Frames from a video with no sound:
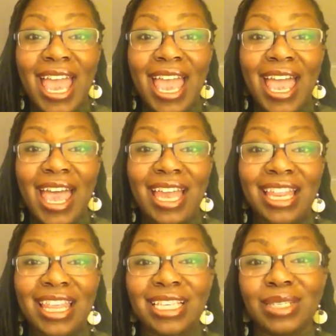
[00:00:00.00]

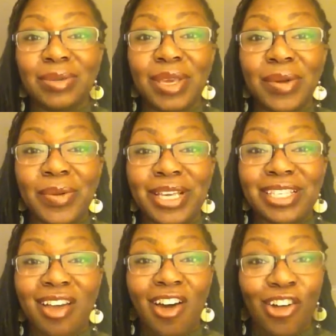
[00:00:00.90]
And this week
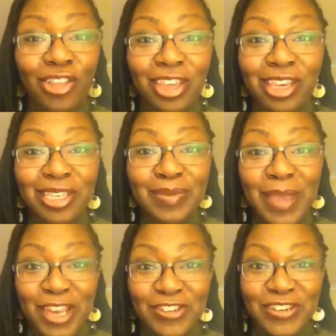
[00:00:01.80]
was all things
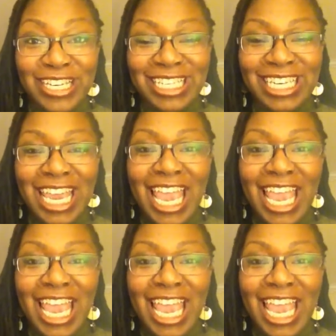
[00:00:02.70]
Pinterest.